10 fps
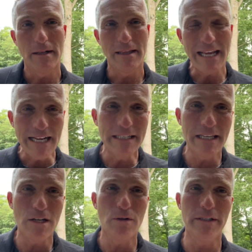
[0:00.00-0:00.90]
things
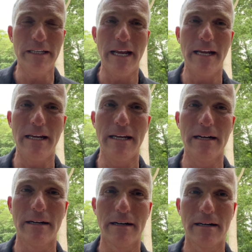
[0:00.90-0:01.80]
that you say
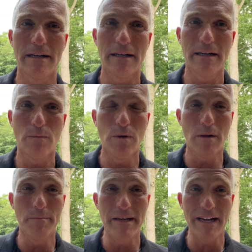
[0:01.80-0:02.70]

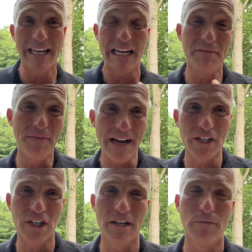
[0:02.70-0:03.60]
will be a
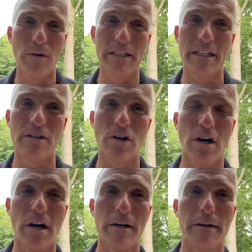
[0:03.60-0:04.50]
confession of what's in your
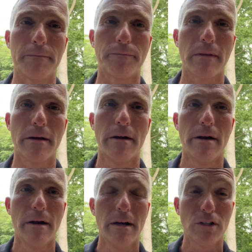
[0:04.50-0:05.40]
heart.
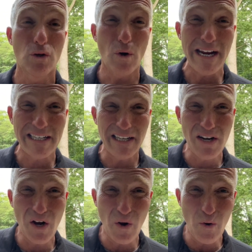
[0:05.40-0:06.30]
It's great to
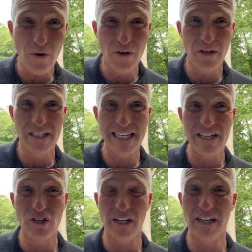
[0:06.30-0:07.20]
know good
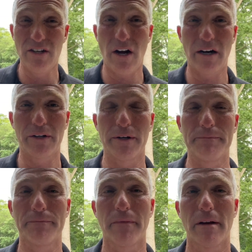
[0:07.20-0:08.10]
teaching and doctrine,
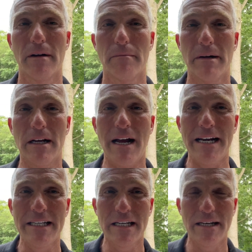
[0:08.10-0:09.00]
but God
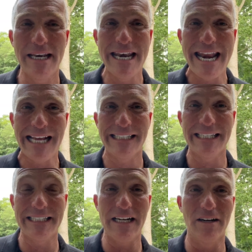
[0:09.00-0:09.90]
isn't
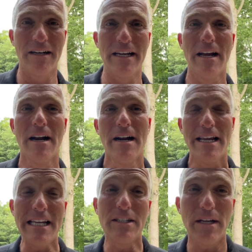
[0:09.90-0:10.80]
necessarily
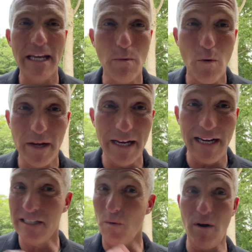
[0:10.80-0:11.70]
he's he he
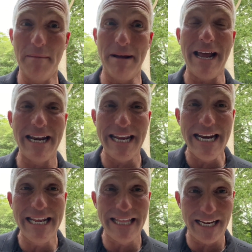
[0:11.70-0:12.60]
doesn't want bad
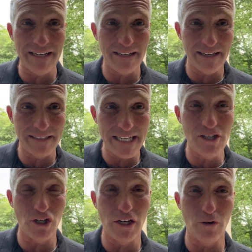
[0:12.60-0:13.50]
anything
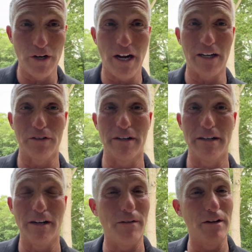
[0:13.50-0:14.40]
teaching or doctrine.
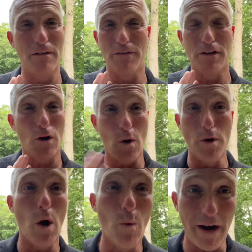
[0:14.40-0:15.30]
You'll you'll you'll go
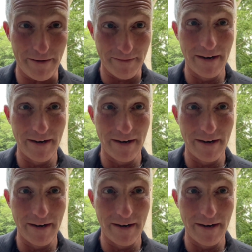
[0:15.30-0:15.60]
nowhere.